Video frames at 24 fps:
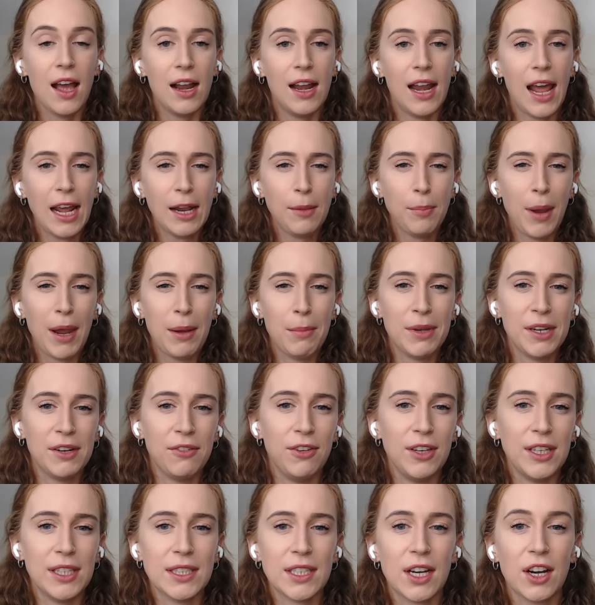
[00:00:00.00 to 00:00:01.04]
Late payment
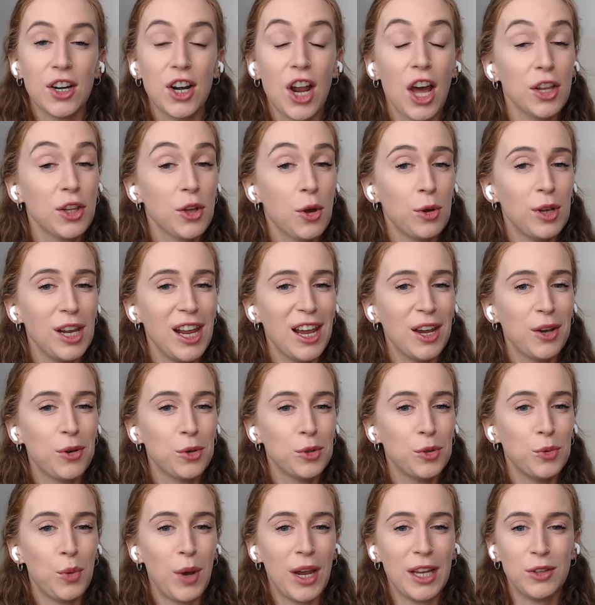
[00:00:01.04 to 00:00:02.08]
fees are not only a
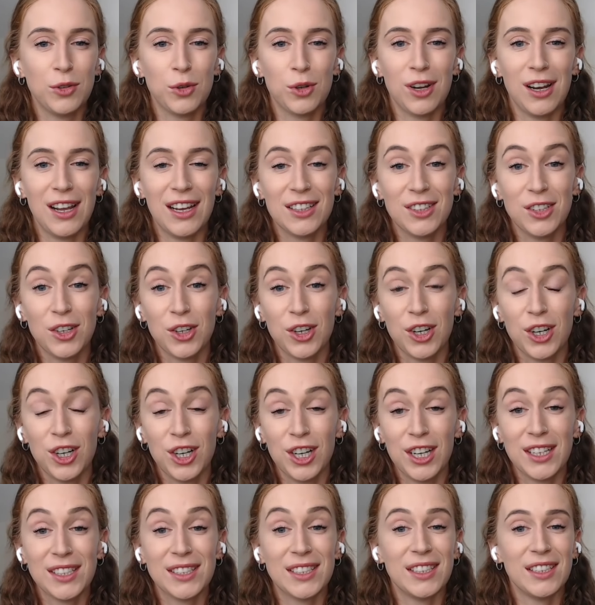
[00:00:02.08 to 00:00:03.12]
good way to collect your
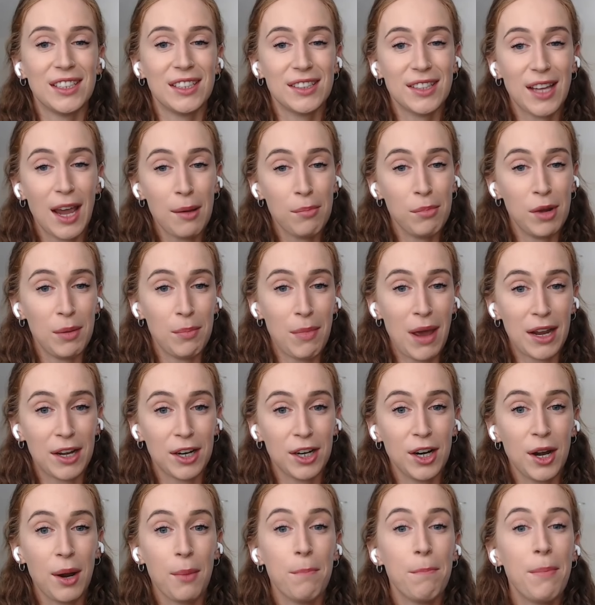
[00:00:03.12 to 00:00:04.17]
earnings in a timely
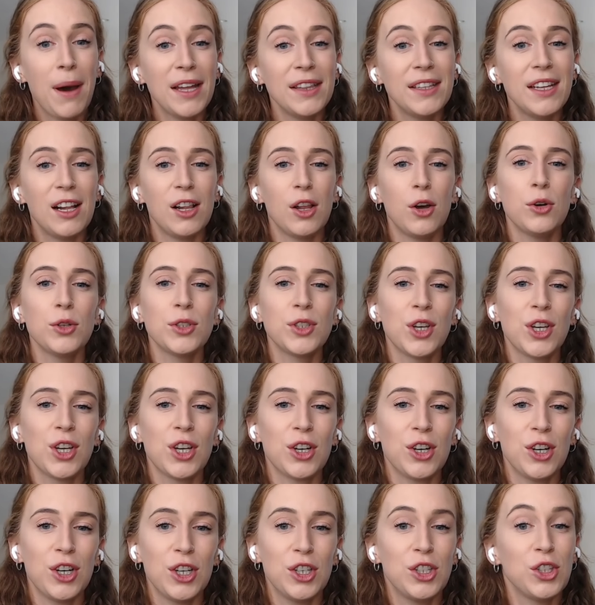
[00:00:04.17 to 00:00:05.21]
manner, but they'll also
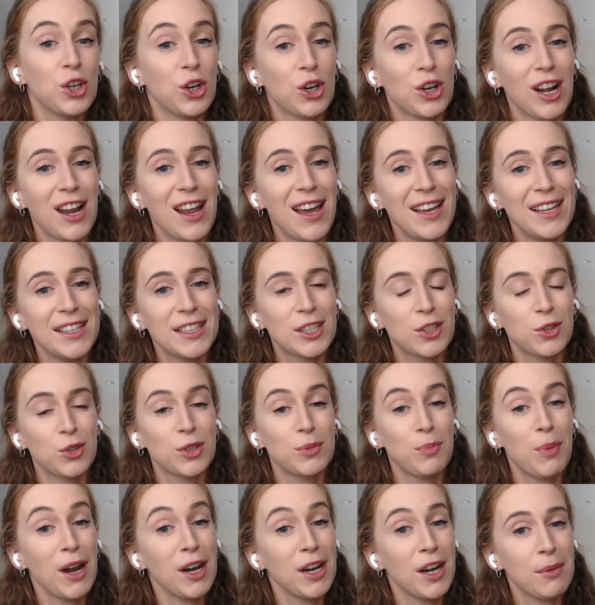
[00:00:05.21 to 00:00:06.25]
encourage your clients to
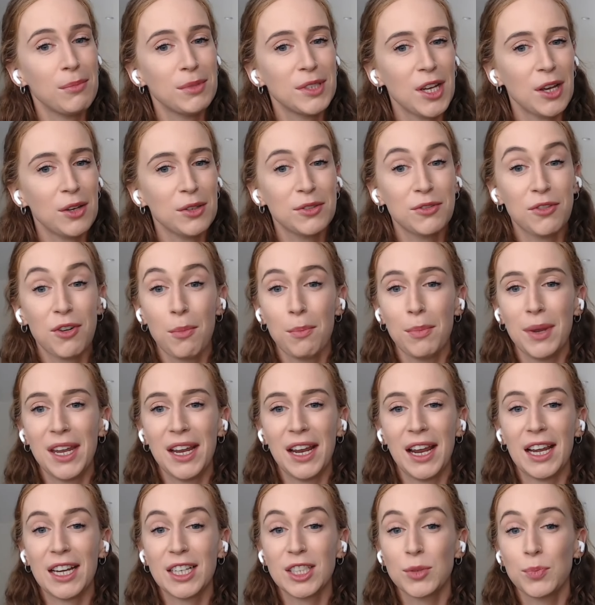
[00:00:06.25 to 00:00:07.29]
spare themselves from
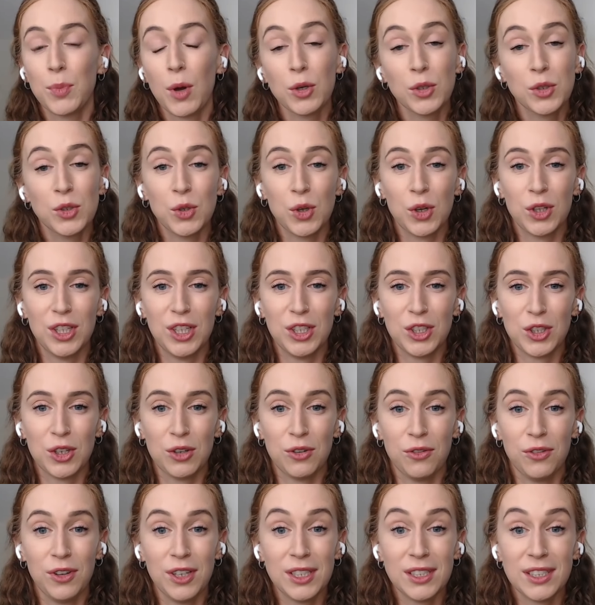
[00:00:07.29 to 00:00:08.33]
being exposed to additional
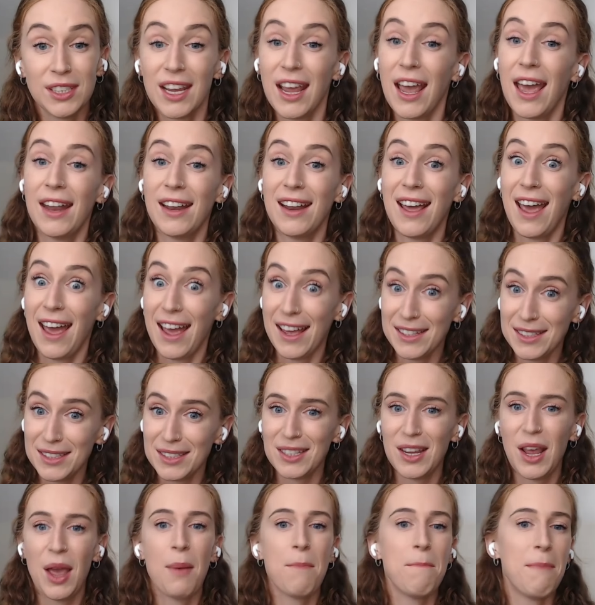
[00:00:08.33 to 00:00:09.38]
fees and
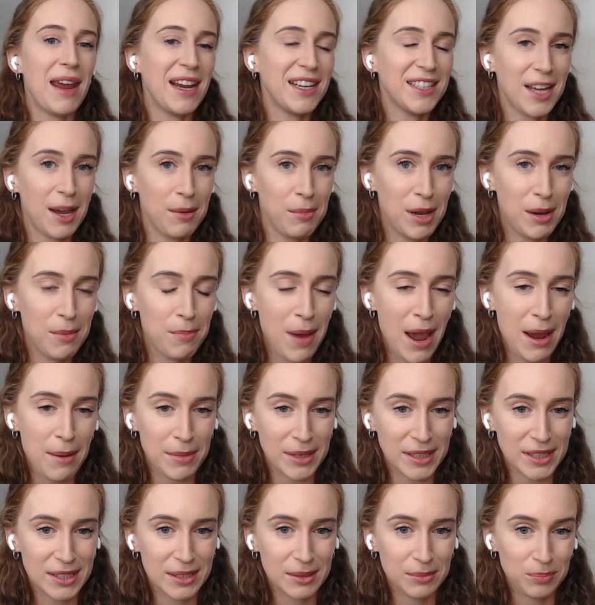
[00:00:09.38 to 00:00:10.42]
hence make timely
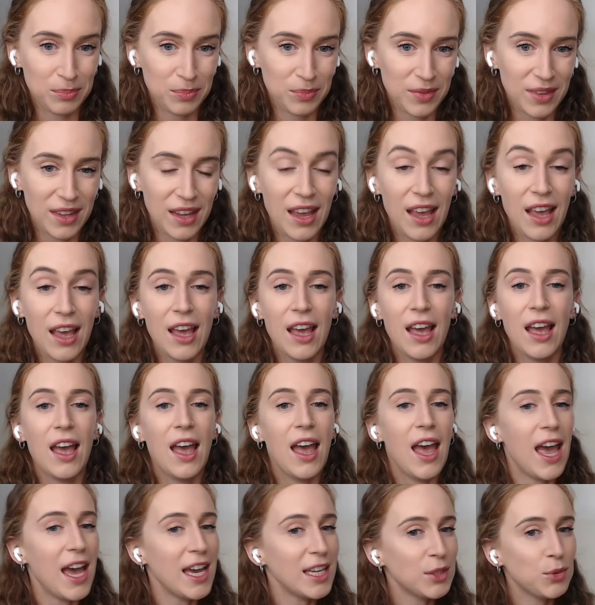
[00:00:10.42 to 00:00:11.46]
payments.
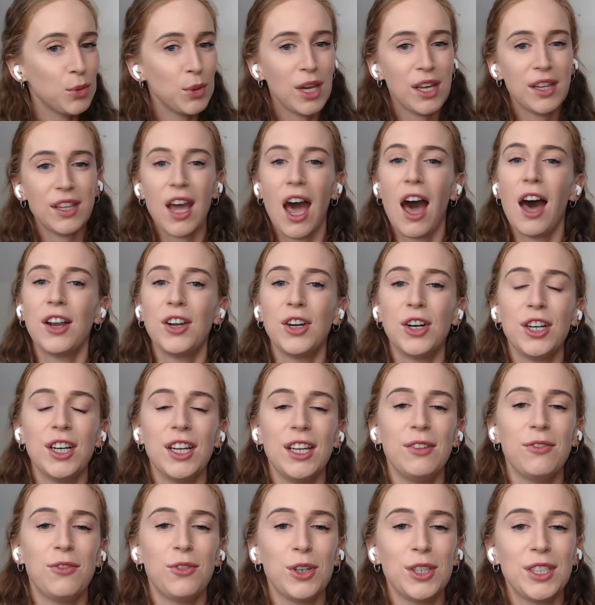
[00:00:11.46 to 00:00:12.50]
As with other
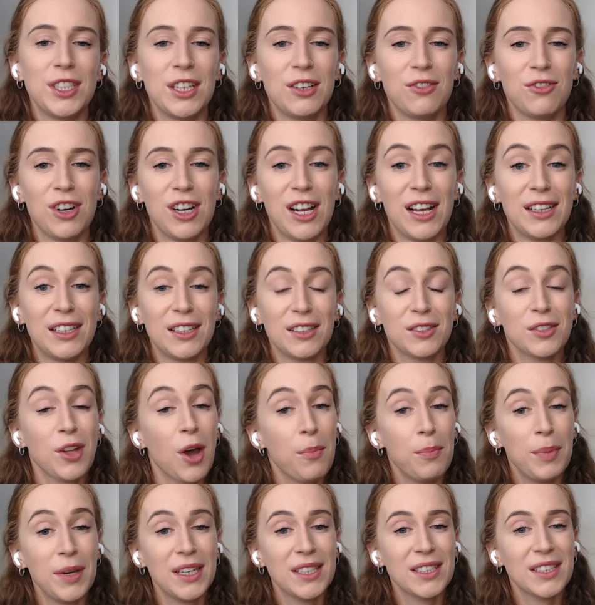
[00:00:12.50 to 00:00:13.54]
invoicing related
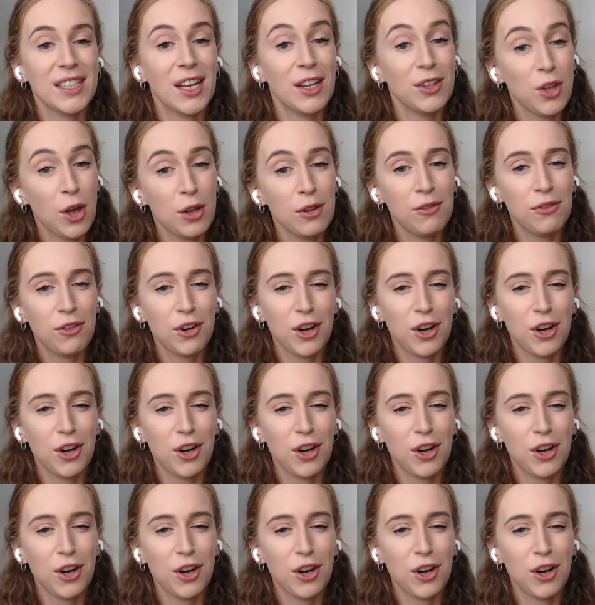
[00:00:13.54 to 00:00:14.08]
topics, don't